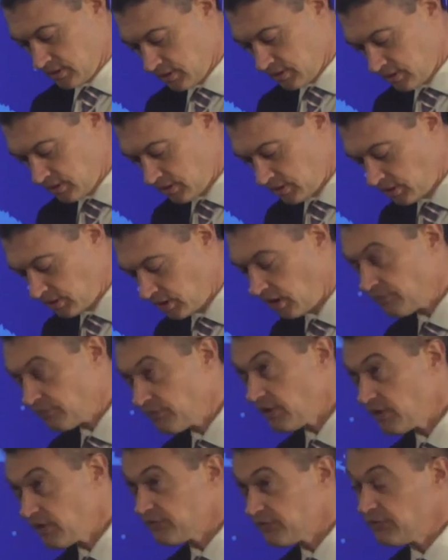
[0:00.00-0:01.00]
Of those
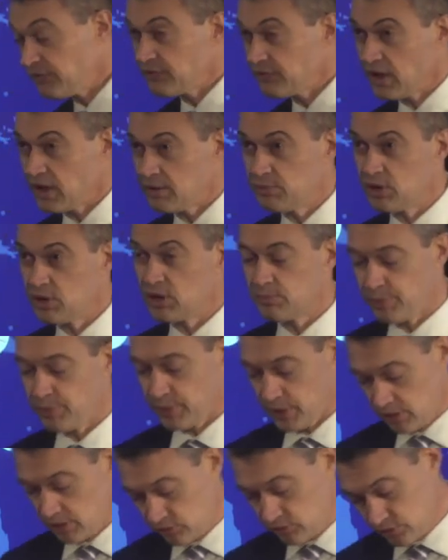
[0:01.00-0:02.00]
58 million
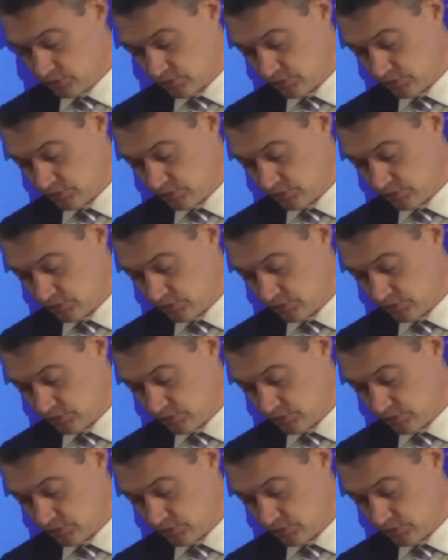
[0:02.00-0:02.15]
petajoules of